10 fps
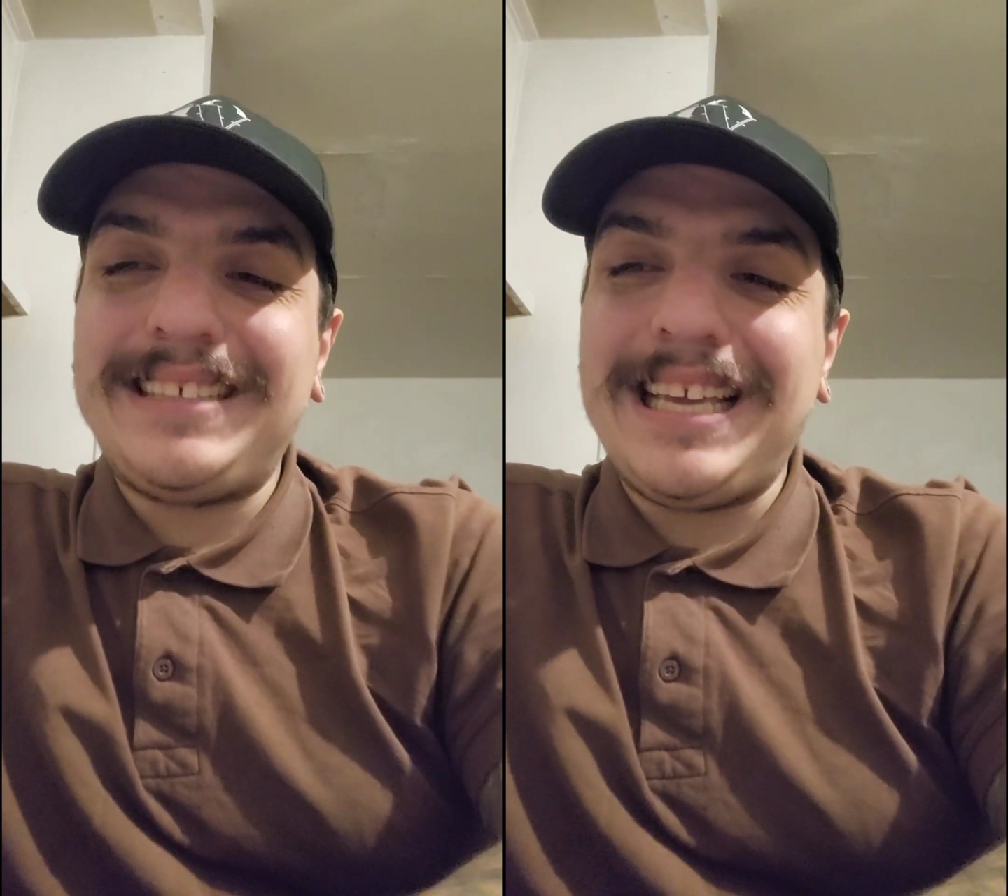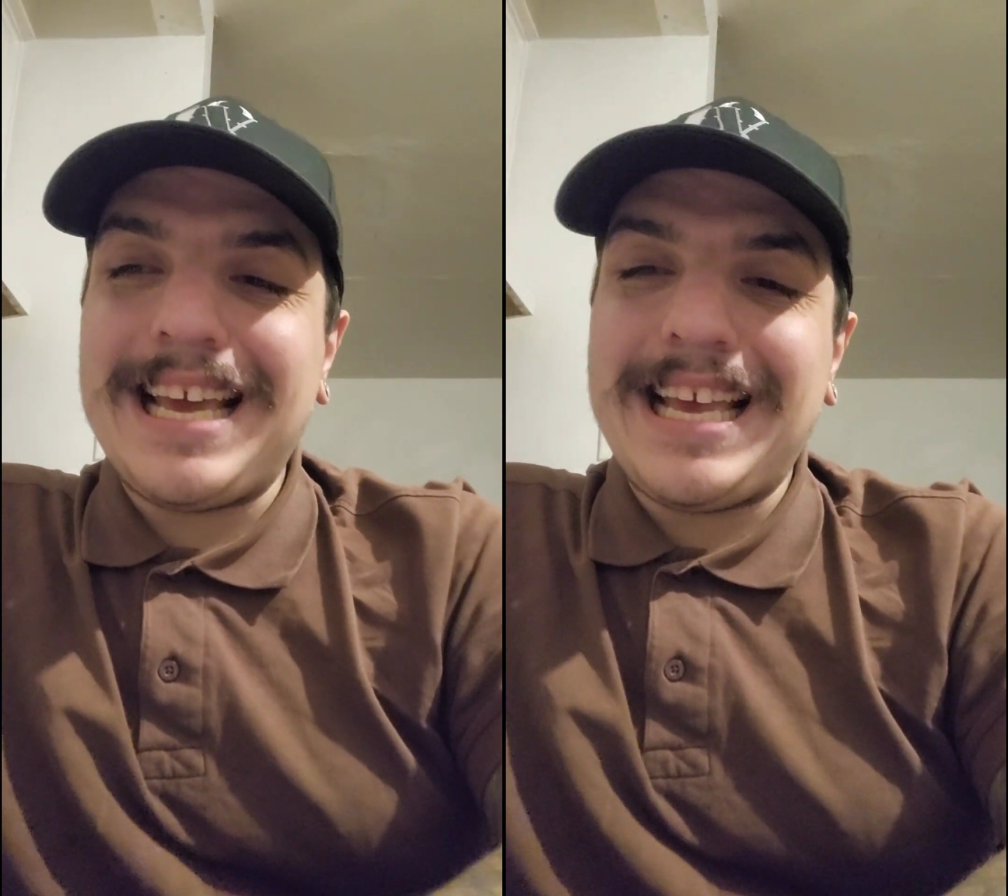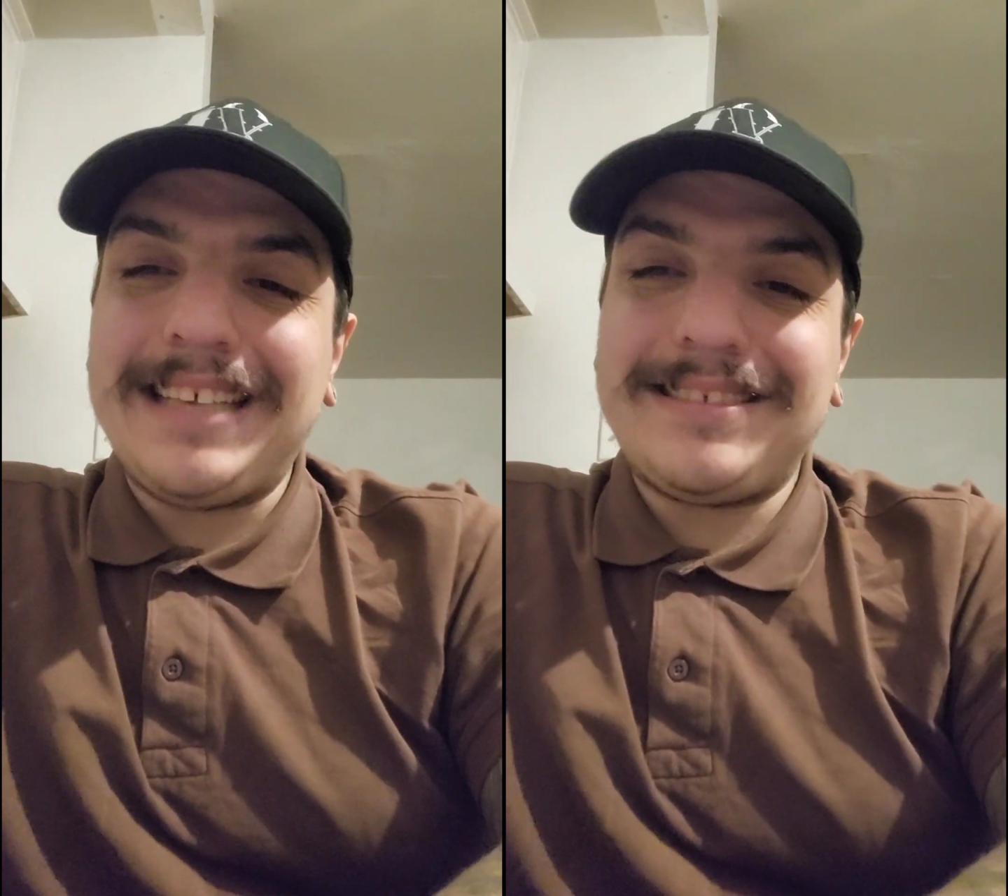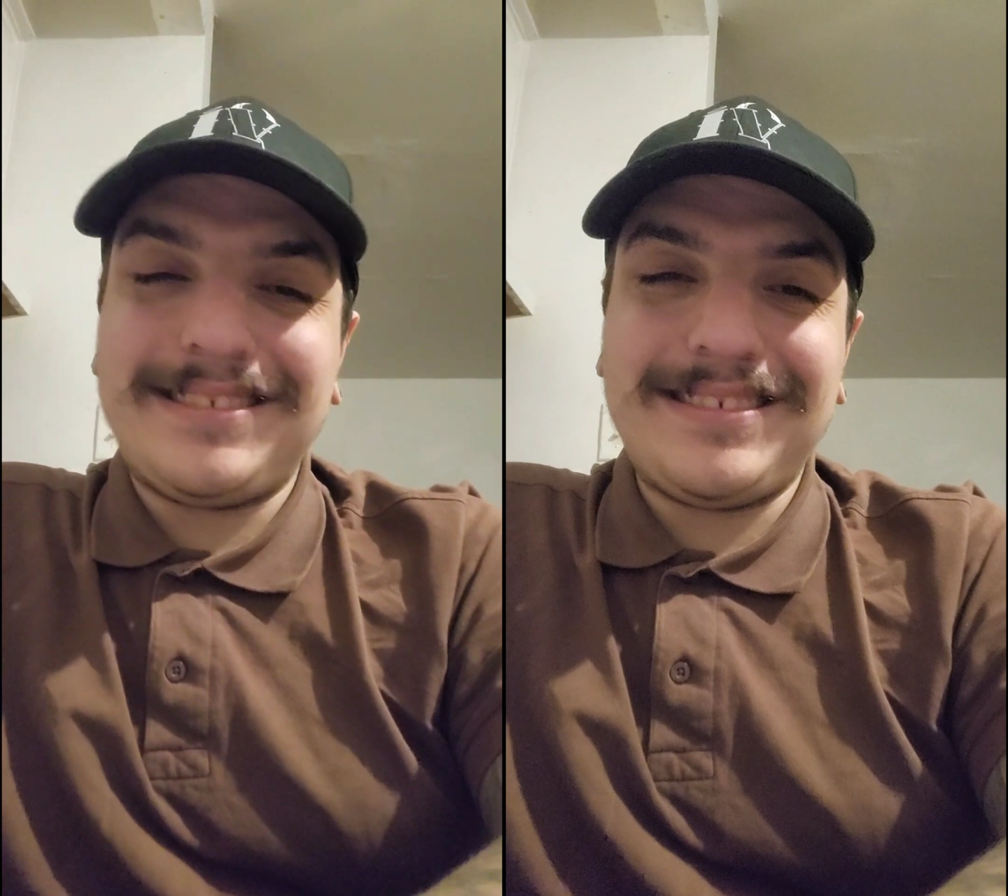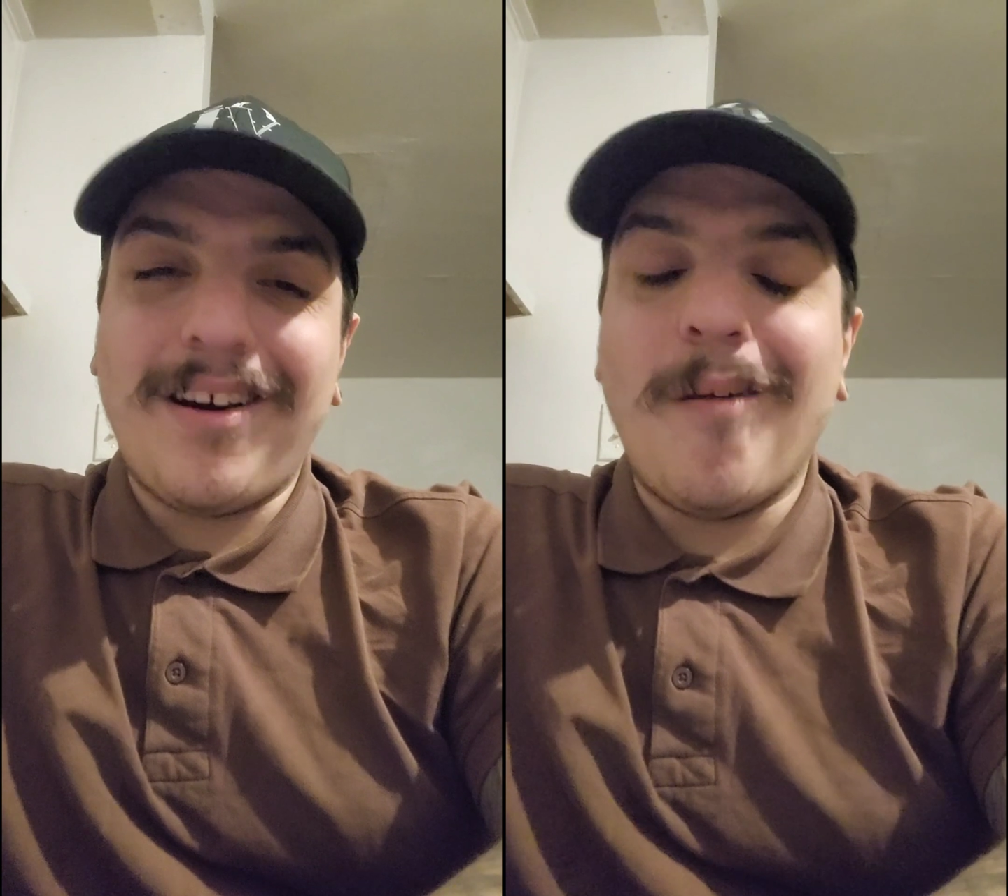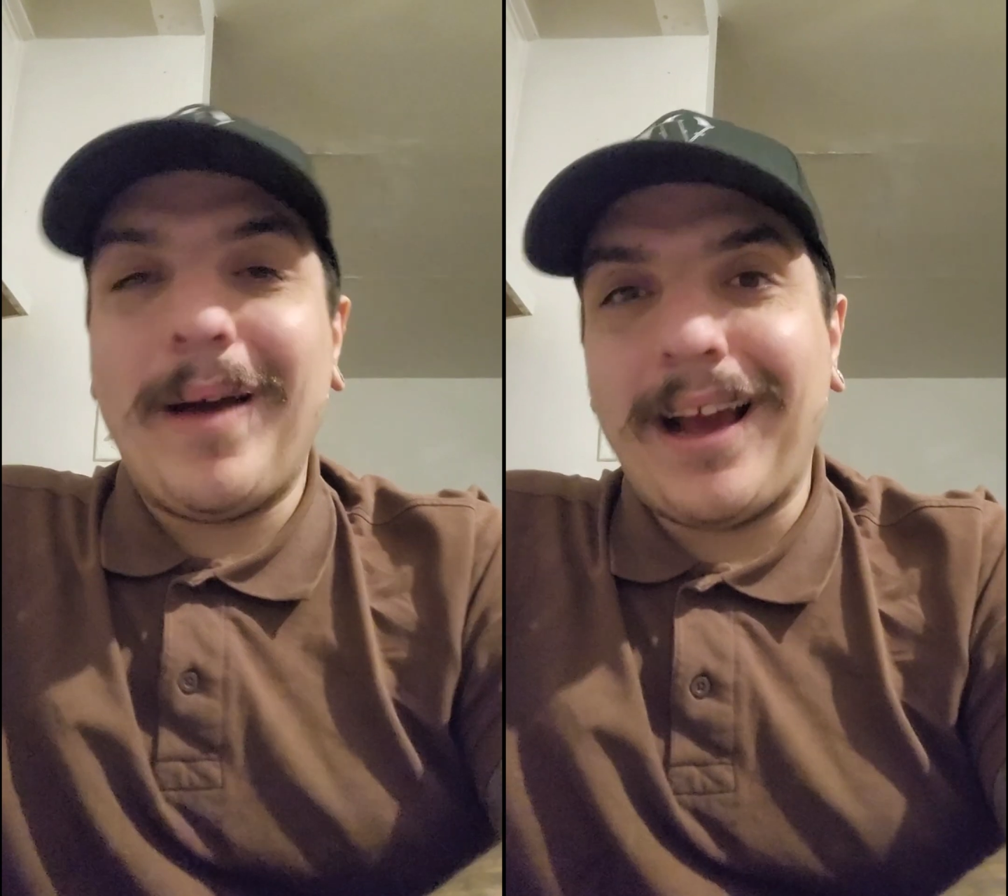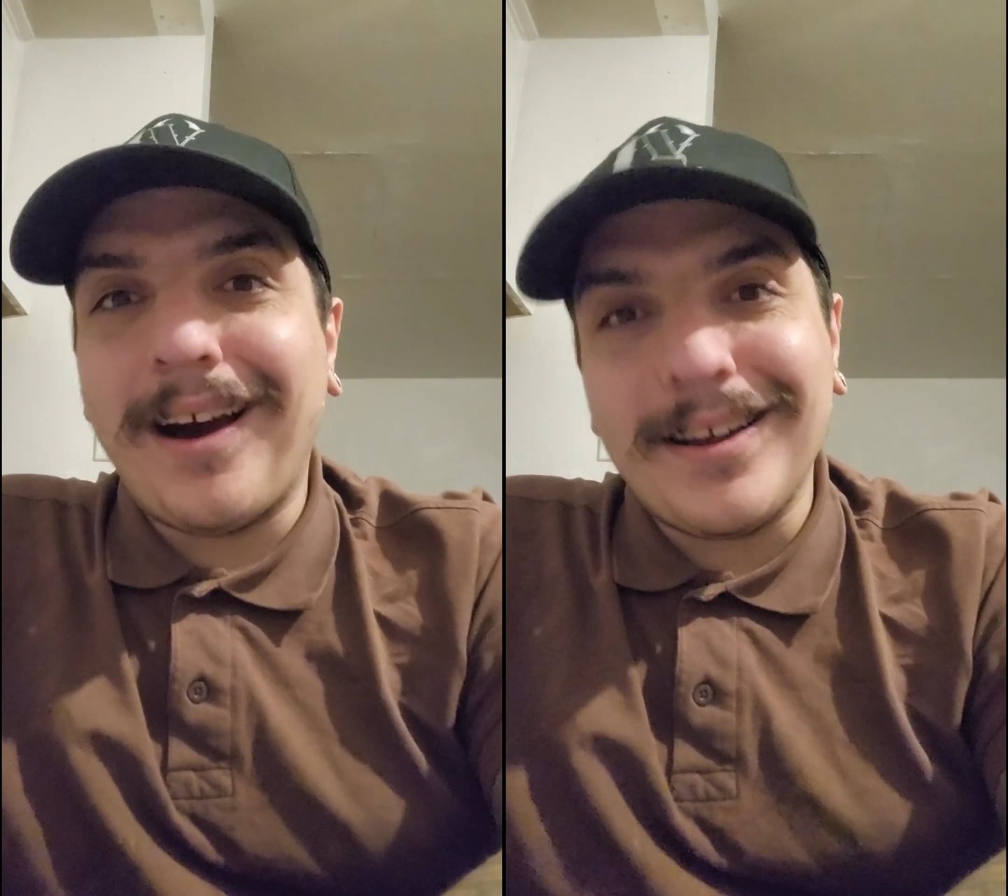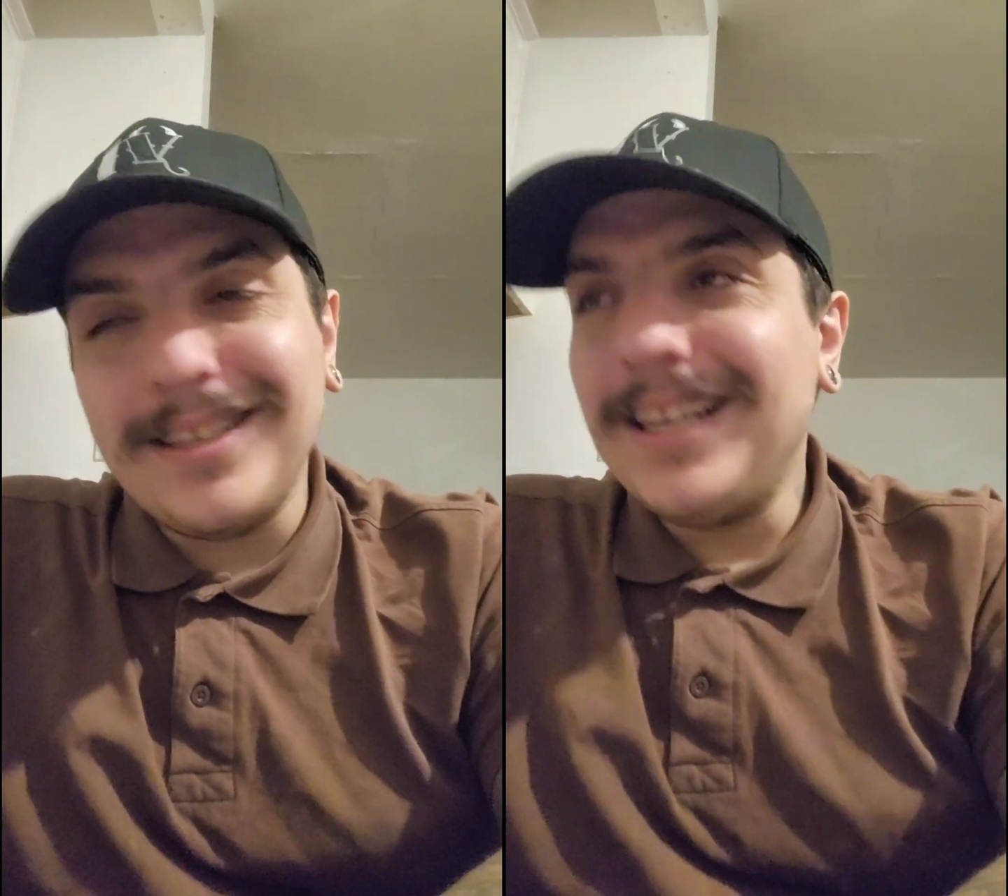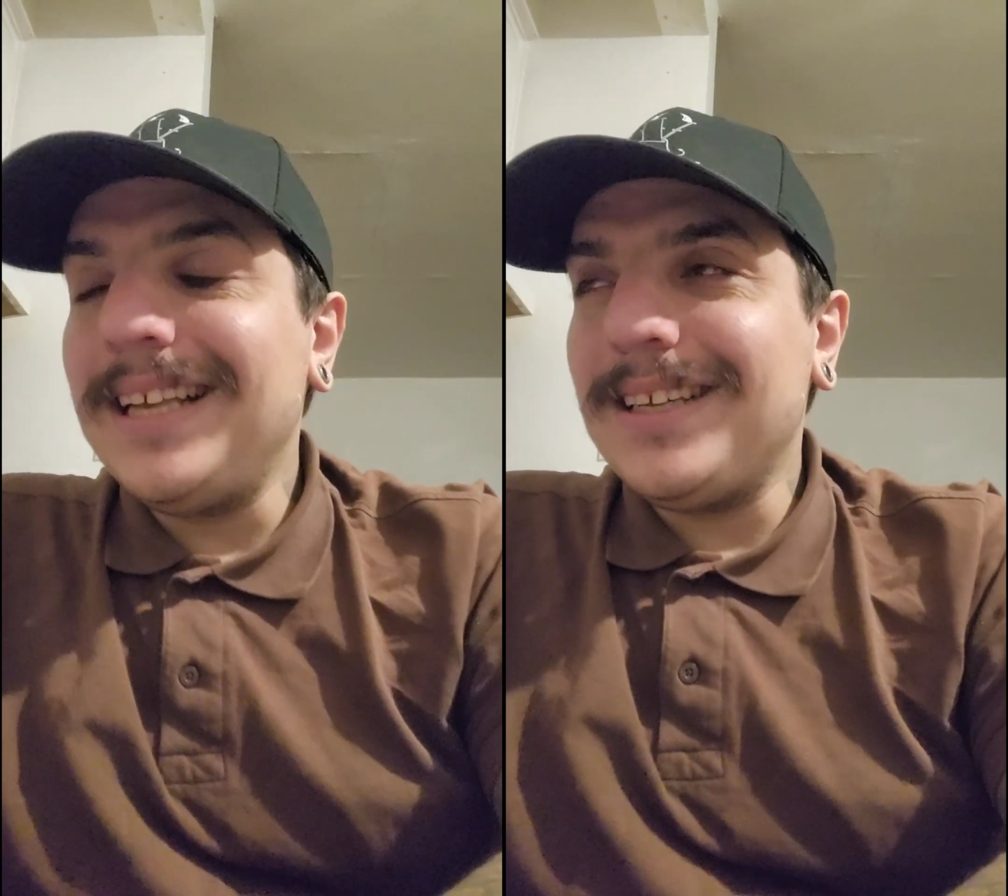see oh my god.